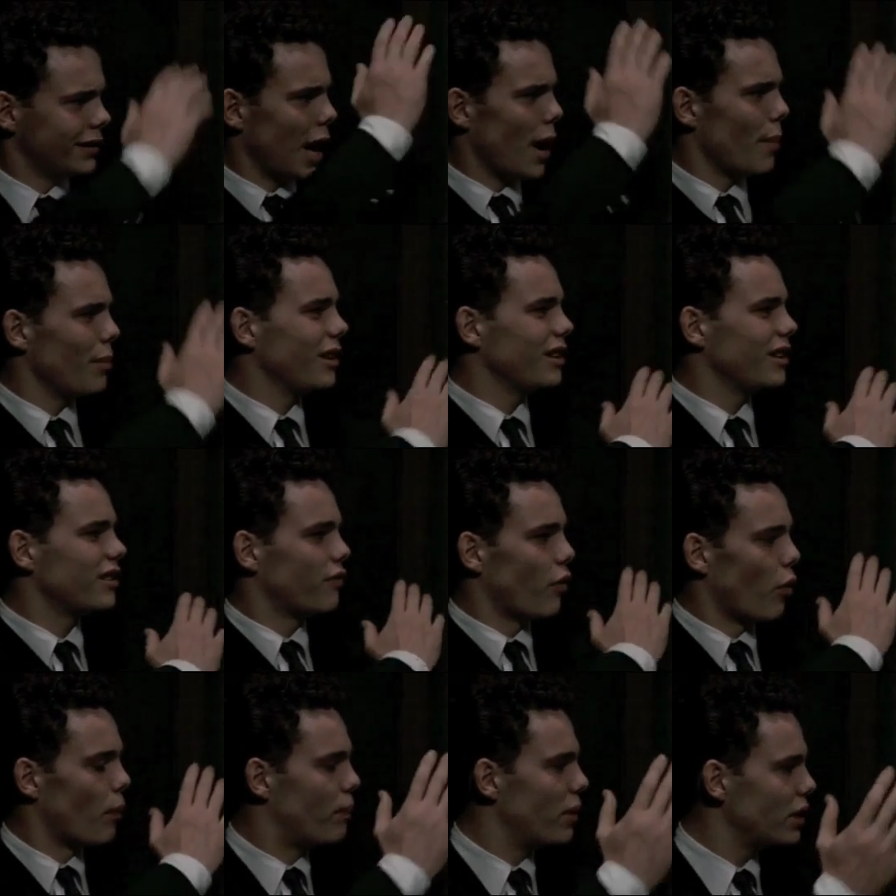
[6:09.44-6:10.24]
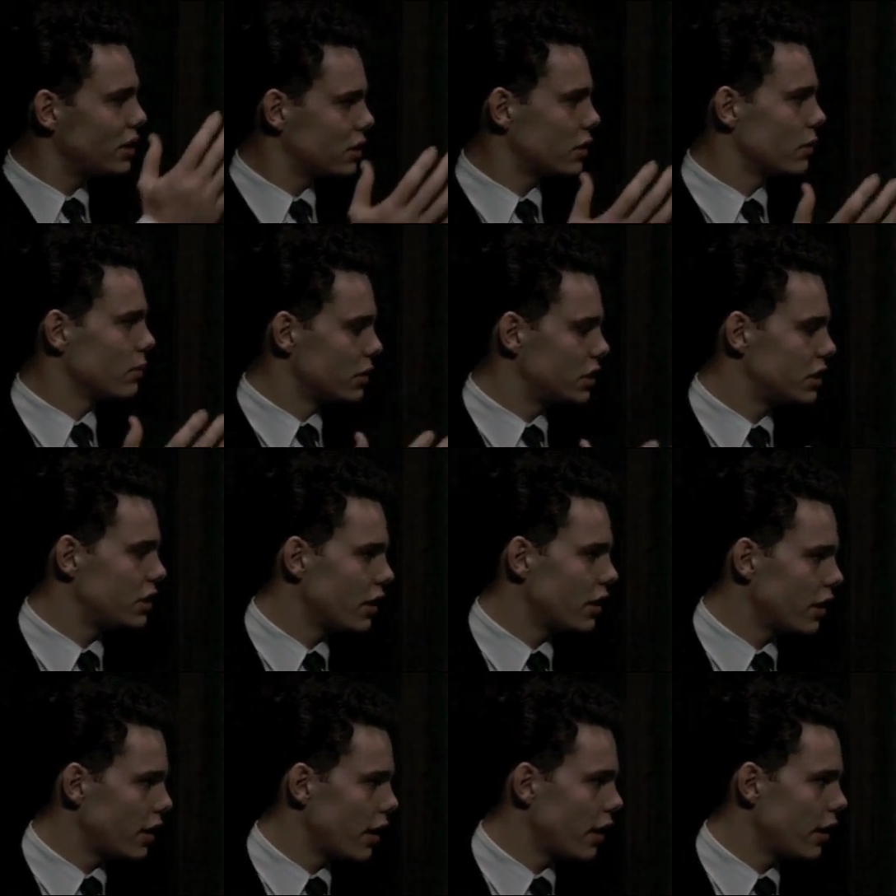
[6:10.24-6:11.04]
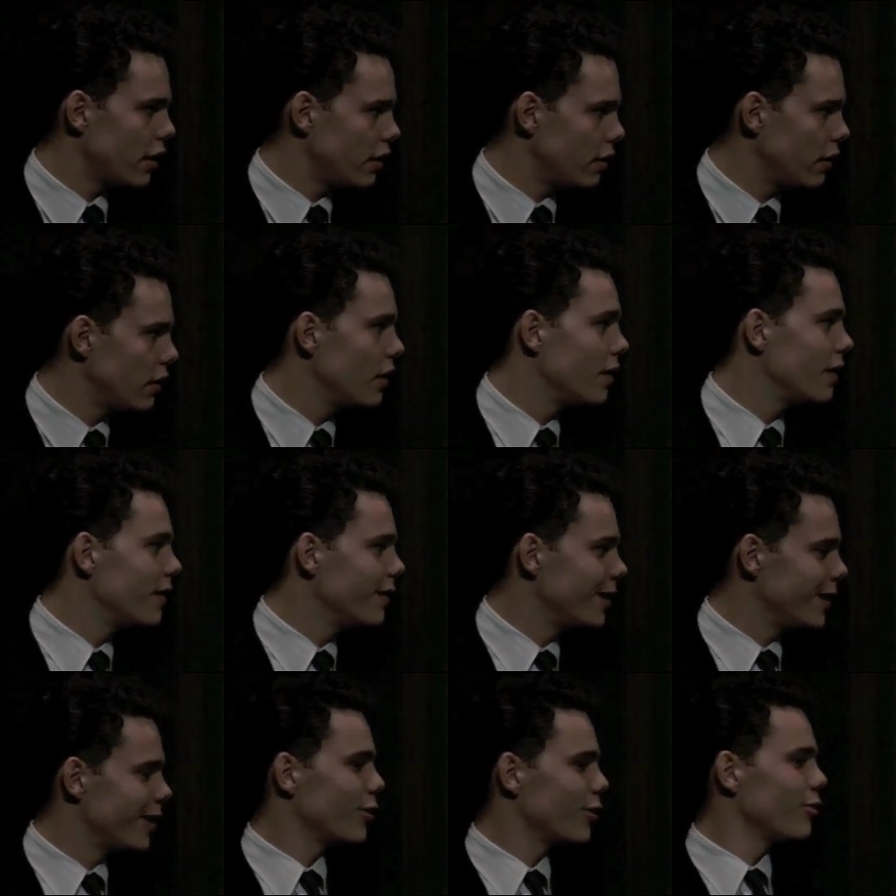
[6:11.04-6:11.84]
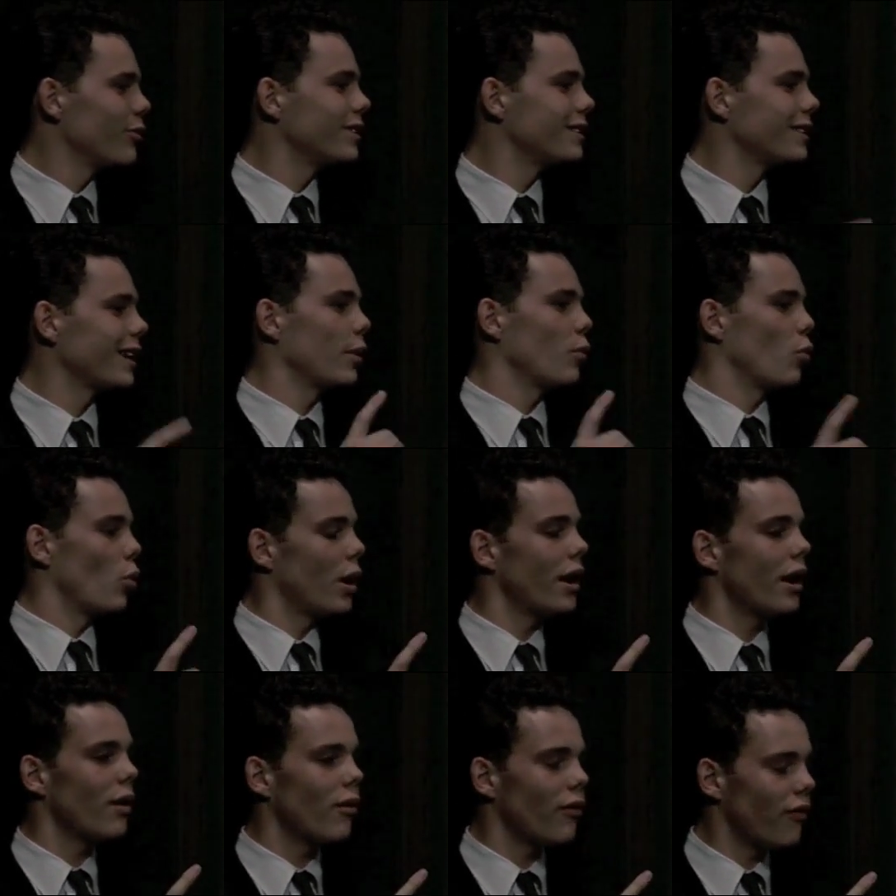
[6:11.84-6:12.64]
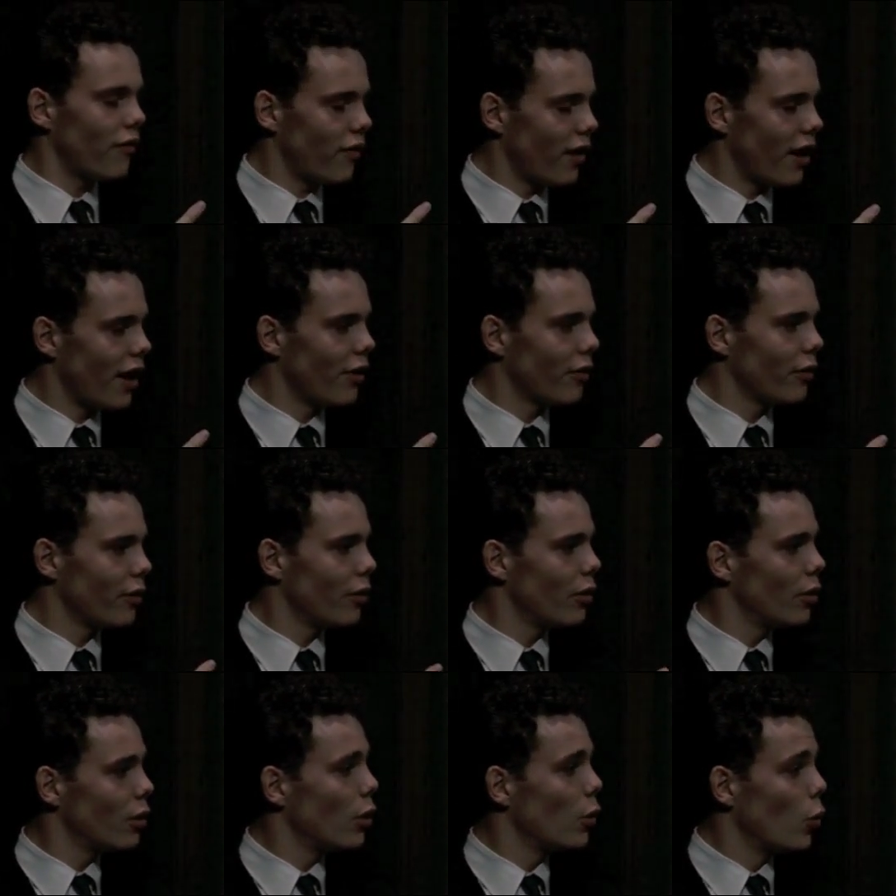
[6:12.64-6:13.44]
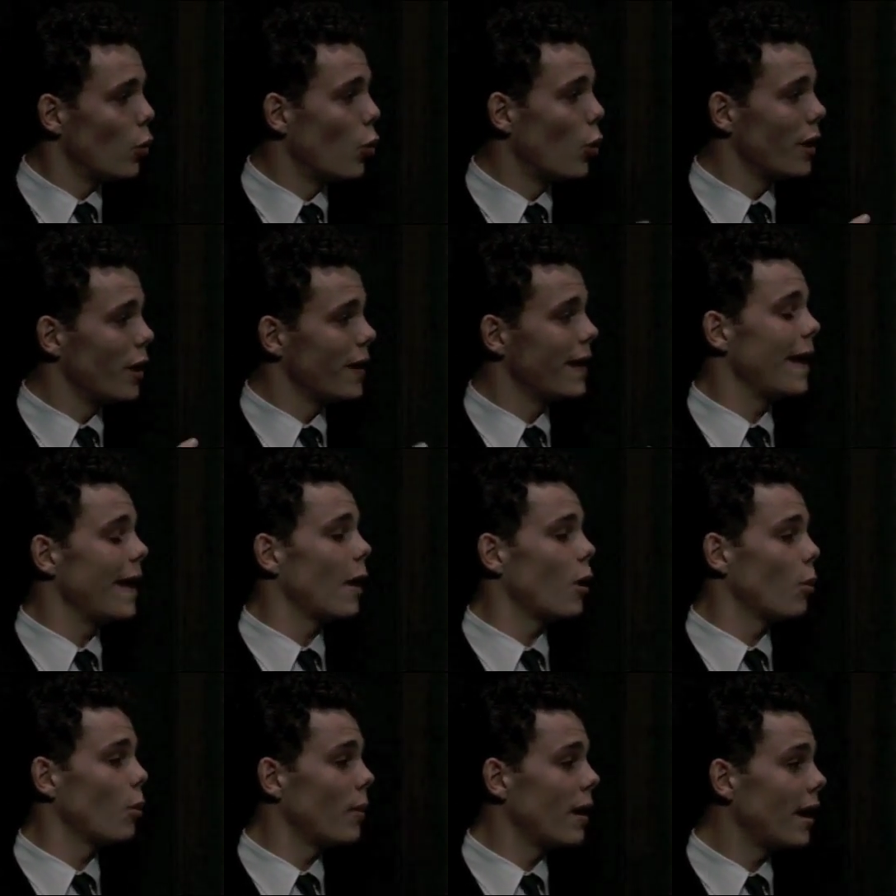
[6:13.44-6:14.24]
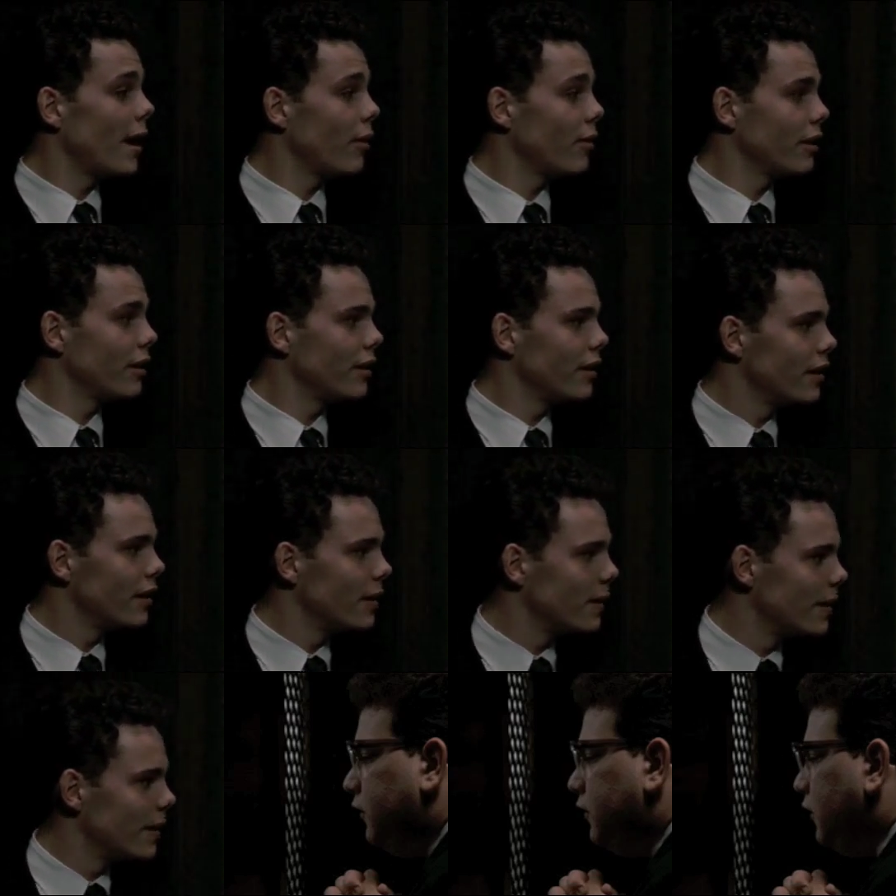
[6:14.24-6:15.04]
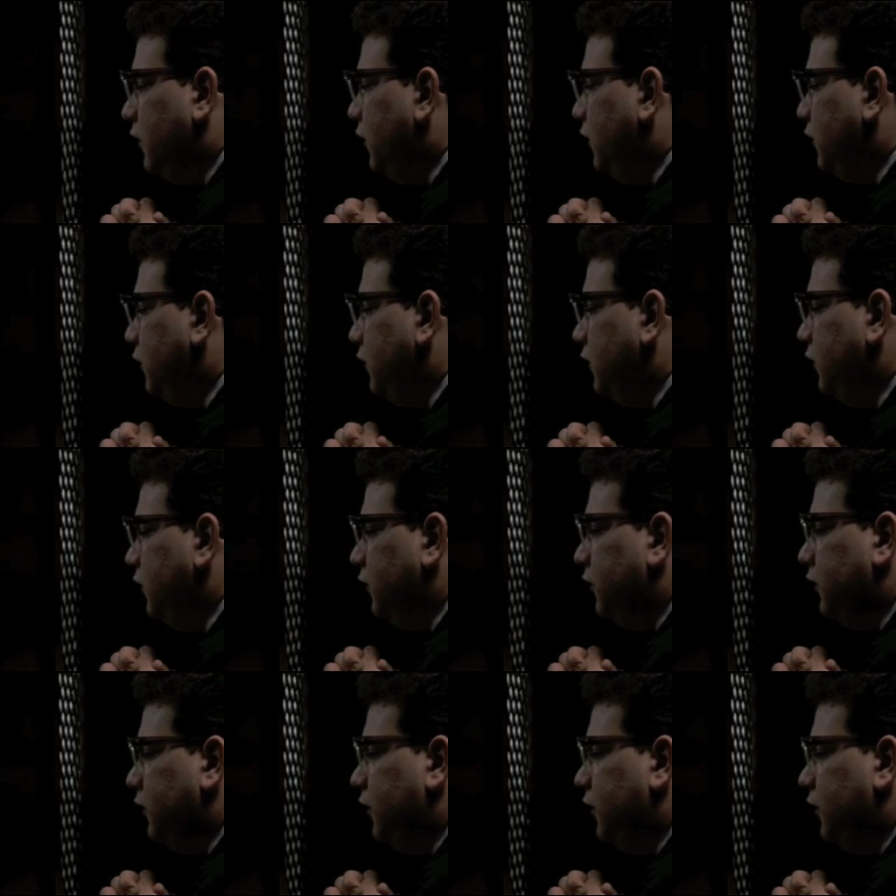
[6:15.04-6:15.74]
Dominus Vobiscum, shithead. You're gonna recite one Our Father, one Hail Mary, and you're gonna help